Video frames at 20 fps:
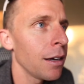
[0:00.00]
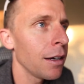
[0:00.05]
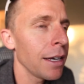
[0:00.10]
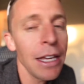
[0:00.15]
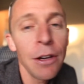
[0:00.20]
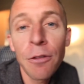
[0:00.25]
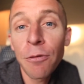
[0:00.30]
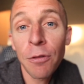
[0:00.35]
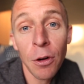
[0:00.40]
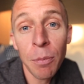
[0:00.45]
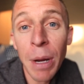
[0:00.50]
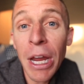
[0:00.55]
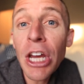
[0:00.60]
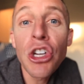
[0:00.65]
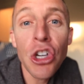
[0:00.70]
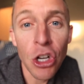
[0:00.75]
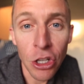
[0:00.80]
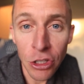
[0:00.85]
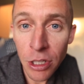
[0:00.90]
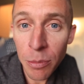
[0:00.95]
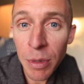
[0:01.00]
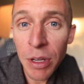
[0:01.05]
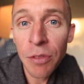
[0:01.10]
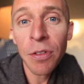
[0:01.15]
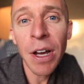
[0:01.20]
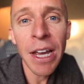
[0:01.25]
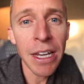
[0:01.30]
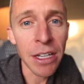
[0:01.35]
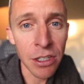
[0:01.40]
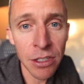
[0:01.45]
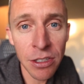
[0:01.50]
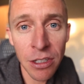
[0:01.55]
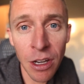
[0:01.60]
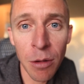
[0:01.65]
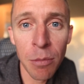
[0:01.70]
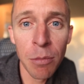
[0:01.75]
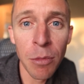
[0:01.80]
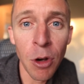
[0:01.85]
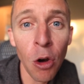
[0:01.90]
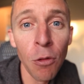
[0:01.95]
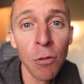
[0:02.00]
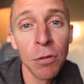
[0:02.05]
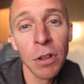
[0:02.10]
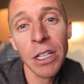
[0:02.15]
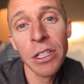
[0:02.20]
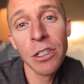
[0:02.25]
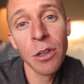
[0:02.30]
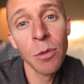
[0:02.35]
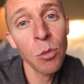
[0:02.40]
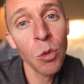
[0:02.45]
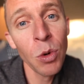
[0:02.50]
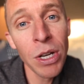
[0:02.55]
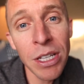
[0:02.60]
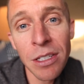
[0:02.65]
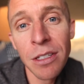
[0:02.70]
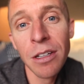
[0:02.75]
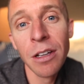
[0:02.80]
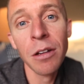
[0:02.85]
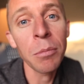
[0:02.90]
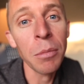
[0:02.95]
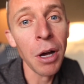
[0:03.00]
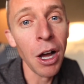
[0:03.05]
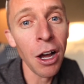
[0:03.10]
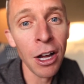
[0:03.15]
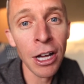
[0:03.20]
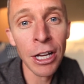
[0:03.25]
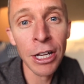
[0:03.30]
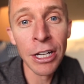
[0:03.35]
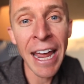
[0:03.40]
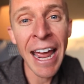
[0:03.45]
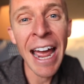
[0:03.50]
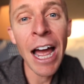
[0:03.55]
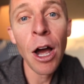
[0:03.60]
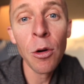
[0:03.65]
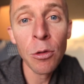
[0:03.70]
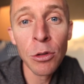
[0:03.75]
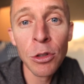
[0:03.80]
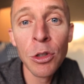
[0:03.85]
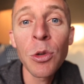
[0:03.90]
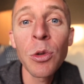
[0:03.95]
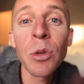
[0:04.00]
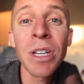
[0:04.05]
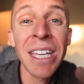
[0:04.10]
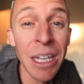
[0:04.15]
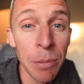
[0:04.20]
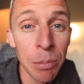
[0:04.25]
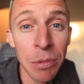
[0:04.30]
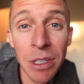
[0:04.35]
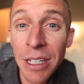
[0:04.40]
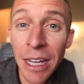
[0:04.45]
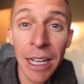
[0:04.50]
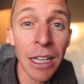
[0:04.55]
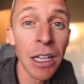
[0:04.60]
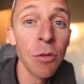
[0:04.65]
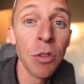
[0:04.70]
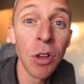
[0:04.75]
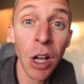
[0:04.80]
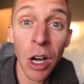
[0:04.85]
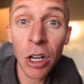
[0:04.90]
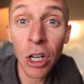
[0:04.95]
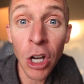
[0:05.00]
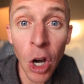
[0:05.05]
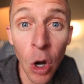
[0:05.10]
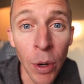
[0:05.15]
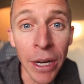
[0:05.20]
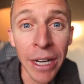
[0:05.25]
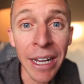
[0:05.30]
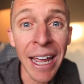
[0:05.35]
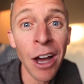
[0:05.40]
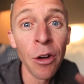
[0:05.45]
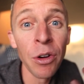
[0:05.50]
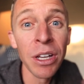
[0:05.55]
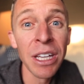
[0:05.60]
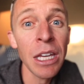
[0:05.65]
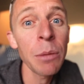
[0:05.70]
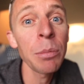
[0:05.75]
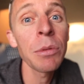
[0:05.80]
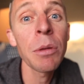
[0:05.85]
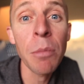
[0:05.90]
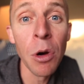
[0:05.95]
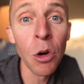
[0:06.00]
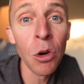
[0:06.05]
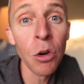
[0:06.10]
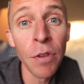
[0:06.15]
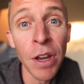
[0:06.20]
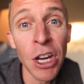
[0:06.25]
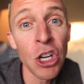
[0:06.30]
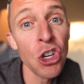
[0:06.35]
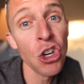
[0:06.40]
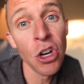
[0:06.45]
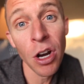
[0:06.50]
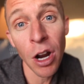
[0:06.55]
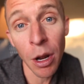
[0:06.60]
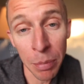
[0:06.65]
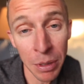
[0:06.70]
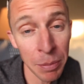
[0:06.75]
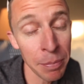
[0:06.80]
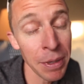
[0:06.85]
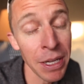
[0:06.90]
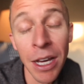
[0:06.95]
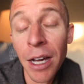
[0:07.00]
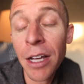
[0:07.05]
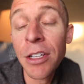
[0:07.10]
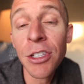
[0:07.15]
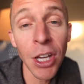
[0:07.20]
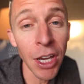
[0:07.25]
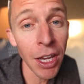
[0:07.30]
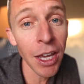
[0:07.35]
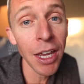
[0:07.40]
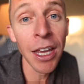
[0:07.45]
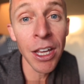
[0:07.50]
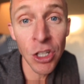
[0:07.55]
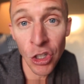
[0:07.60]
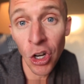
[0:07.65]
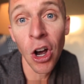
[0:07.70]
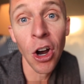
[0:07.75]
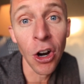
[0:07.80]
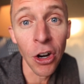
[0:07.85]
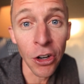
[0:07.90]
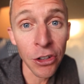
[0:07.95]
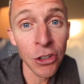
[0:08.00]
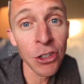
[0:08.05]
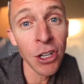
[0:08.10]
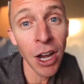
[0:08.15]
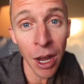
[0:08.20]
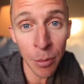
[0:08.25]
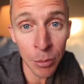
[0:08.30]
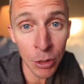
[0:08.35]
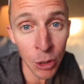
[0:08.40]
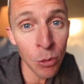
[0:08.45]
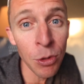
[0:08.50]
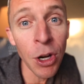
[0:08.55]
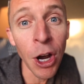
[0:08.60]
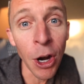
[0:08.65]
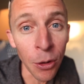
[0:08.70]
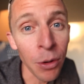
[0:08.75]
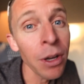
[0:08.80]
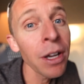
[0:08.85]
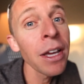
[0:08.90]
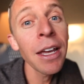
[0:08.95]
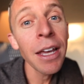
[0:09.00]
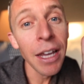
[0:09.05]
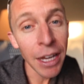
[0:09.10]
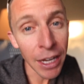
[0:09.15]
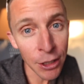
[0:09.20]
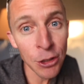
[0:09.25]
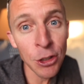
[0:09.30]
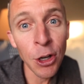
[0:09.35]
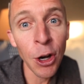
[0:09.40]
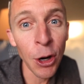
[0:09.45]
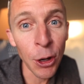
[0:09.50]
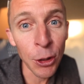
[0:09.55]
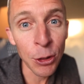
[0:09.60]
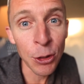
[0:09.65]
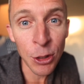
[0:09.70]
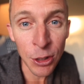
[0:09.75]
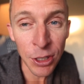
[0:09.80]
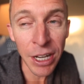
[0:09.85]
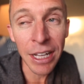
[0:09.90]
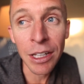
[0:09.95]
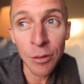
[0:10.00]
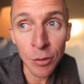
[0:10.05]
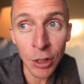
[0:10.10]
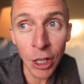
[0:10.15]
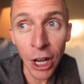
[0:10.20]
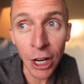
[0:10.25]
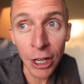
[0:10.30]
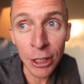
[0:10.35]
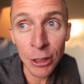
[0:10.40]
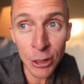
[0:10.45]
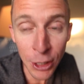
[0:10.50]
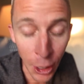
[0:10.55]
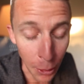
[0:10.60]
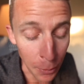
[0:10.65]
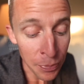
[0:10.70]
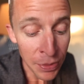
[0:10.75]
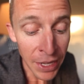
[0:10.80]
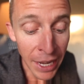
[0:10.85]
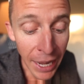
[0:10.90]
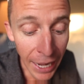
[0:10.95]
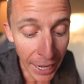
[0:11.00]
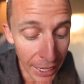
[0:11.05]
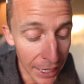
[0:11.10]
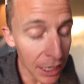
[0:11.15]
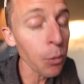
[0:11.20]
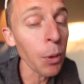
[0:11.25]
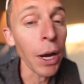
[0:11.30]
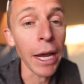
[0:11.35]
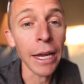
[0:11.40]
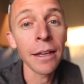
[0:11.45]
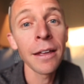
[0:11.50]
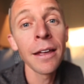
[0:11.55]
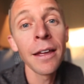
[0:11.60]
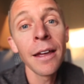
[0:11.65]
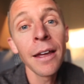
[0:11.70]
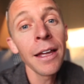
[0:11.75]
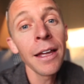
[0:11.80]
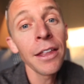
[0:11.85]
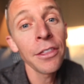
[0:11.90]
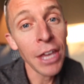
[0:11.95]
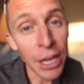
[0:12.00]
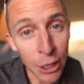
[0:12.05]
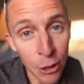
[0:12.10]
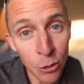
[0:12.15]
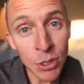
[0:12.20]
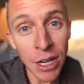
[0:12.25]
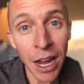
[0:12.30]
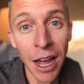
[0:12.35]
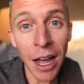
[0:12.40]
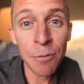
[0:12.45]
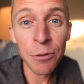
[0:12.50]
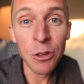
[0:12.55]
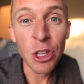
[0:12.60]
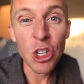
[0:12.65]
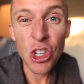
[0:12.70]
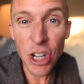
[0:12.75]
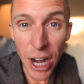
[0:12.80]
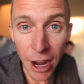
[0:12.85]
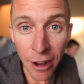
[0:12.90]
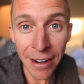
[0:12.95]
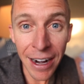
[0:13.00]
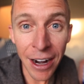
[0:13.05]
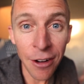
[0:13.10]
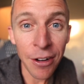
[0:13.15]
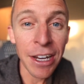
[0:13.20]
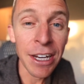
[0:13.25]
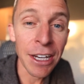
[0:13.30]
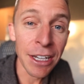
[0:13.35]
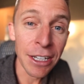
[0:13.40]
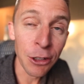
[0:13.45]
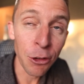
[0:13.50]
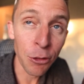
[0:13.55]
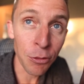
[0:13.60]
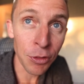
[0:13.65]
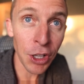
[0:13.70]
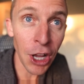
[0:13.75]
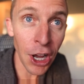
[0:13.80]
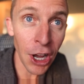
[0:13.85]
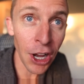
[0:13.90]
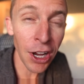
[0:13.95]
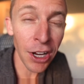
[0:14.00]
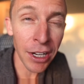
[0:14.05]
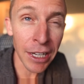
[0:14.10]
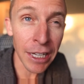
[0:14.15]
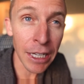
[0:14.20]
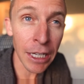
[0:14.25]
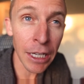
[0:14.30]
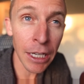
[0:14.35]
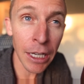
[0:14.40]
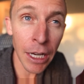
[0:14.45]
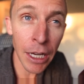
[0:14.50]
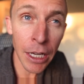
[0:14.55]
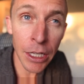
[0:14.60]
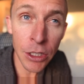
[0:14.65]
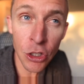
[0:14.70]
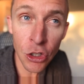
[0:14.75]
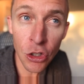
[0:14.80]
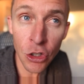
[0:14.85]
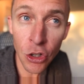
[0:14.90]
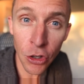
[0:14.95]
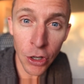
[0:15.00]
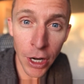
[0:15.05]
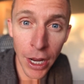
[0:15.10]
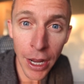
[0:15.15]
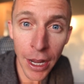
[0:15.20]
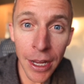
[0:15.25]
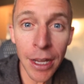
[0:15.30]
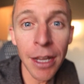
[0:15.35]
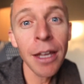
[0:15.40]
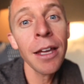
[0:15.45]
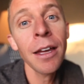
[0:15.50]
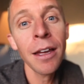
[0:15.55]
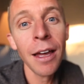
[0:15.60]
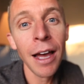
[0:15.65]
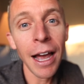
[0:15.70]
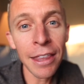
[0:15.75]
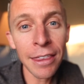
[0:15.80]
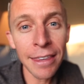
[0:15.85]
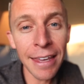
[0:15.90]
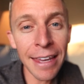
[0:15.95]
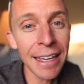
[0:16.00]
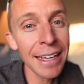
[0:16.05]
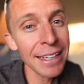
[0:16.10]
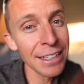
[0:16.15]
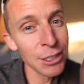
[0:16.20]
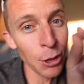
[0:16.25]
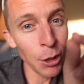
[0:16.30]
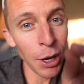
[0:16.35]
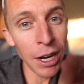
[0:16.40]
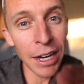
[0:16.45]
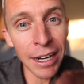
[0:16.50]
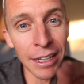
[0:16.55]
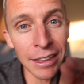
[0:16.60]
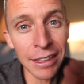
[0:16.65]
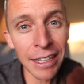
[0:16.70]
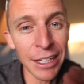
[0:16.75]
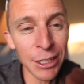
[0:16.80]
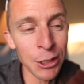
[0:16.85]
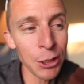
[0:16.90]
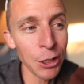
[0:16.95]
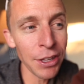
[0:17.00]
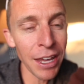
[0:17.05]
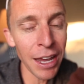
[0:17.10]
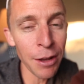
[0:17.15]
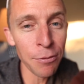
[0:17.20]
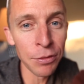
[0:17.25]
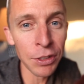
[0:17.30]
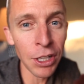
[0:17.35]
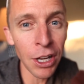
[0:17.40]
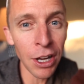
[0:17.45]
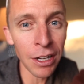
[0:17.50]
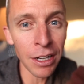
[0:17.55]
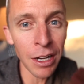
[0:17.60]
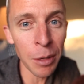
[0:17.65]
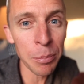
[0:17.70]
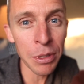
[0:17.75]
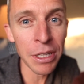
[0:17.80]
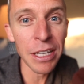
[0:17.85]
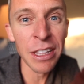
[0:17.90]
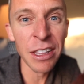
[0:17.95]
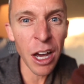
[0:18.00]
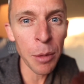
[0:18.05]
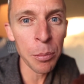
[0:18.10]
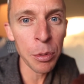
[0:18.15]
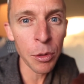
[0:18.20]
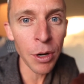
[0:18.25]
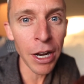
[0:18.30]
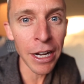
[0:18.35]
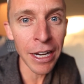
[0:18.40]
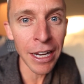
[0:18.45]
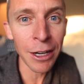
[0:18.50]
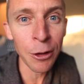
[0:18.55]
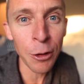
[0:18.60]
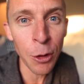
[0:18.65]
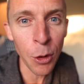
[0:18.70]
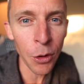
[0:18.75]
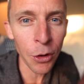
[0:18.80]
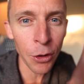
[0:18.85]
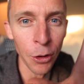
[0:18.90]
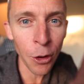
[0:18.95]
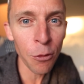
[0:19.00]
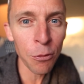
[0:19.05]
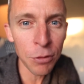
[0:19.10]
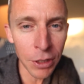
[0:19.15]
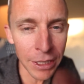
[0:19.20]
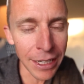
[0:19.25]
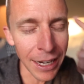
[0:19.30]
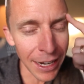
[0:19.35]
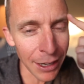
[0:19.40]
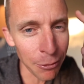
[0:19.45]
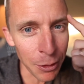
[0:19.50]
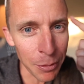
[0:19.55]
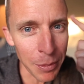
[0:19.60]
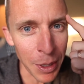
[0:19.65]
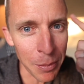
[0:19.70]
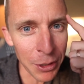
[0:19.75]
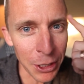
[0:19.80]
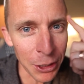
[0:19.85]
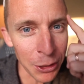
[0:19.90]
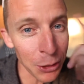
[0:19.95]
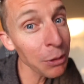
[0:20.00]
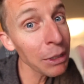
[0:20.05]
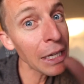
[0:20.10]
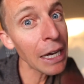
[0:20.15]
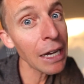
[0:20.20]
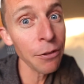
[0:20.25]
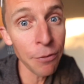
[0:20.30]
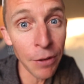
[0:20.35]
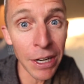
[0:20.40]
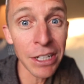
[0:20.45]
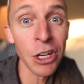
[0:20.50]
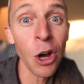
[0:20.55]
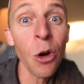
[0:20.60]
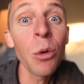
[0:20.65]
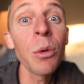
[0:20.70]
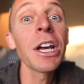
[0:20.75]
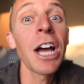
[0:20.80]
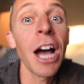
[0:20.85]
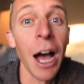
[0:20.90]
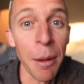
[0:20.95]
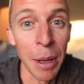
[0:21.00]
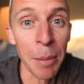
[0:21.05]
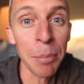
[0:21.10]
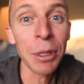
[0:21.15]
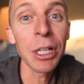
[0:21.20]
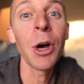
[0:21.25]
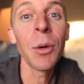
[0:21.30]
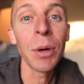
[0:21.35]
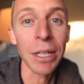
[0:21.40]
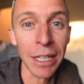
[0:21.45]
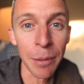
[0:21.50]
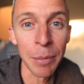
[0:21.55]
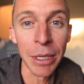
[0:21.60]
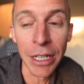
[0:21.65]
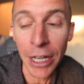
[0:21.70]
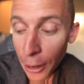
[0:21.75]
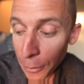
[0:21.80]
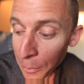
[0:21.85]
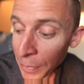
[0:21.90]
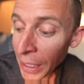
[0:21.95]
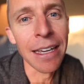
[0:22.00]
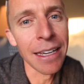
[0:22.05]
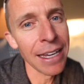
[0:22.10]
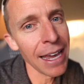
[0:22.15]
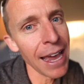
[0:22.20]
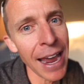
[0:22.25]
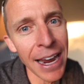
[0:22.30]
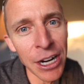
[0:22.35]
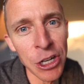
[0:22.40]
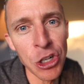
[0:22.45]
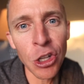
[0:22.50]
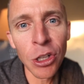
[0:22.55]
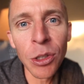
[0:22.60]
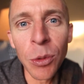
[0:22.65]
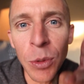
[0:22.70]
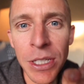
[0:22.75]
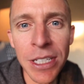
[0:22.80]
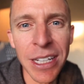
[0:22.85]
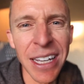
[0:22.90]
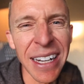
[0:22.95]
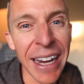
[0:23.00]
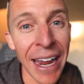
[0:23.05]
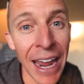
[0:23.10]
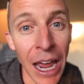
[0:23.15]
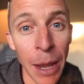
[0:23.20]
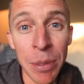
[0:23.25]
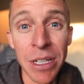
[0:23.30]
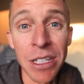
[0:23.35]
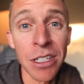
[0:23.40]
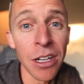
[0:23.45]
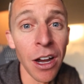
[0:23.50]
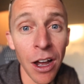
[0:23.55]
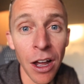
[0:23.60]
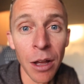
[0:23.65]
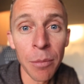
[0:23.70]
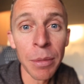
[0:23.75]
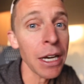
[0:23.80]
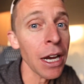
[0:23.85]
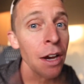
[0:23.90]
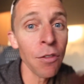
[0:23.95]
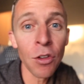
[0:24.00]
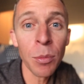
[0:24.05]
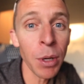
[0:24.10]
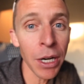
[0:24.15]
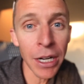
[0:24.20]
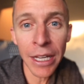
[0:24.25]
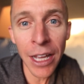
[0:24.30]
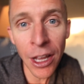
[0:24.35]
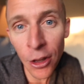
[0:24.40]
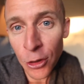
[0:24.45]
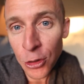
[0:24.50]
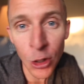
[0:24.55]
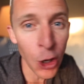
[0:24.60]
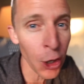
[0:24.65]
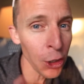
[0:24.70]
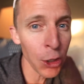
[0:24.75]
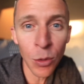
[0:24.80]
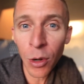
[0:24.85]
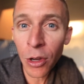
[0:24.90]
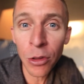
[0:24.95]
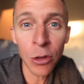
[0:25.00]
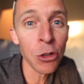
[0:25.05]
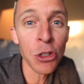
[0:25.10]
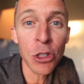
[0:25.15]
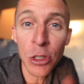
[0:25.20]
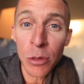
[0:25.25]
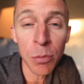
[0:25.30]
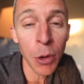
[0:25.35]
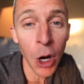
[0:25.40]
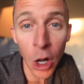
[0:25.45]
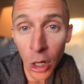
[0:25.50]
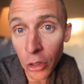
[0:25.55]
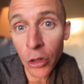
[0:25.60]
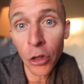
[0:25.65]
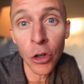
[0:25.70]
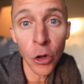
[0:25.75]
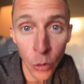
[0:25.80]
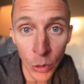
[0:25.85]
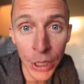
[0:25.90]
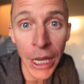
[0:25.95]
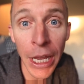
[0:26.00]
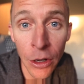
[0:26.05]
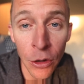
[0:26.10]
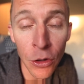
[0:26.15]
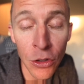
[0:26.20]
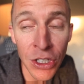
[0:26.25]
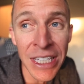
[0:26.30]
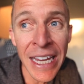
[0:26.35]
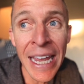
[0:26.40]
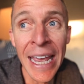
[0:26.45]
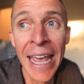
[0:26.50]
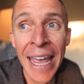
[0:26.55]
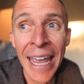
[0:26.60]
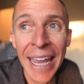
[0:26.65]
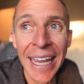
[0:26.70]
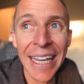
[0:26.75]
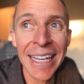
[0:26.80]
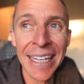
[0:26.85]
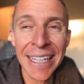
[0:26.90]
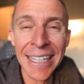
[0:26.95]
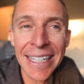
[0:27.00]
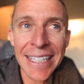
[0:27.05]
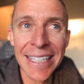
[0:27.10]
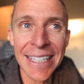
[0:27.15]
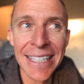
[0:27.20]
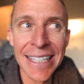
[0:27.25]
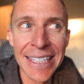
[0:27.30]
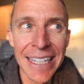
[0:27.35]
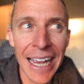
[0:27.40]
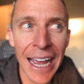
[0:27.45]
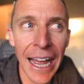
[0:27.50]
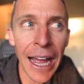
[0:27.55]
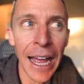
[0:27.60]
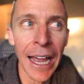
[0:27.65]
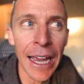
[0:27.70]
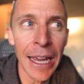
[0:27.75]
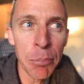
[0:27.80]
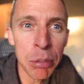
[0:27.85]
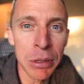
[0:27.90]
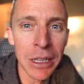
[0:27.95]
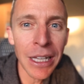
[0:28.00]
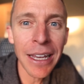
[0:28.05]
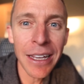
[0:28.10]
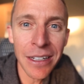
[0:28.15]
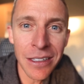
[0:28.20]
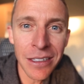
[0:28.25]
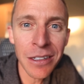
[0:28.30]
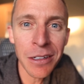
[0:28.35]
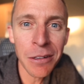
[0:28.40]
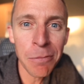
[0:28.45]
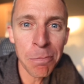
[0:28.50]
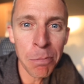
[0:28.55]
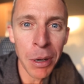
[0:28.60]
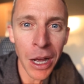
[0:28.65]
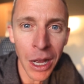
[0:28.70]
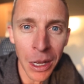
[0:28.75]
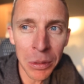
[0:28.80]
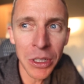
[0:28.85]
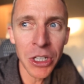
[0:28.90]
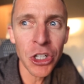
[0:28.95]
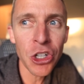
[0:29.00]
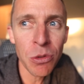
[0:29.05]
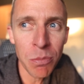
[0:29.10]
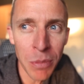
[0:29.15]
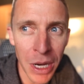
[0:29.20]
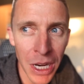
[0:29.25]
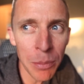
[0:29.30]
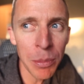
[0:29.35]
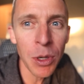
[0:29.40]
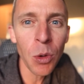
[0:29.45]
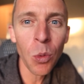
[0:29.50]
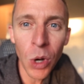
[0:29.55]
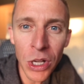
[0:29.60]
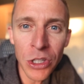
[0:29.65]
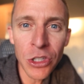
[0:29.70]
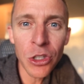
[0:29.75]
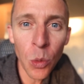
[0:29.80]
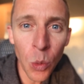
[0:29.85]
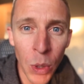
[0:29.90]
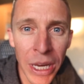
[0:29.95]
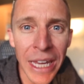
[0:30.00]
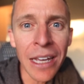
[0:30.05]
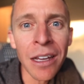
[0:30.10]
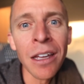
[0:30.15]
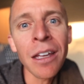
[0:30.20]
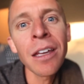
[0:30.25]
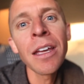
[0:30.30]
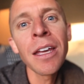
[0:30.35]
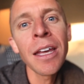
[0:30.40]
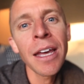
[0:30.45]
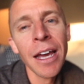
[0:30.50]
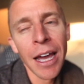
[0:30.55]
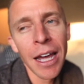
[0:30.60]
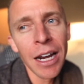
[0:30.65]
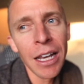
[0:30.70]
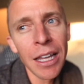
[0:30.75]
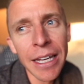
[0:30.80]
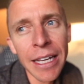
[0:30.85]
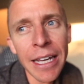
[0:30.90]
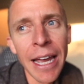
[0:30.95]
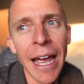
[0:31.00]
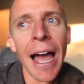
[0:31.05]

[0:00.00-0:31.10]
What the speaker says: information, some advice, hopefully some wisdom on how to keep the daily vlog going, how to keep the motivation up, because it's hard. Tom, you know, it's hard to daily vlog. So, anyway, thank you, Tom, for the shout out in your vlog yesterday, I think. So I'm going to link to that vlog up in the upper right hand corner. Hopefully I remember to do that. If I don't, comment below and let me know. Actually, what's going to happen, Tom, and everybody else, all you other smaller creators, is I plan to publish maybe once a week, kind of like a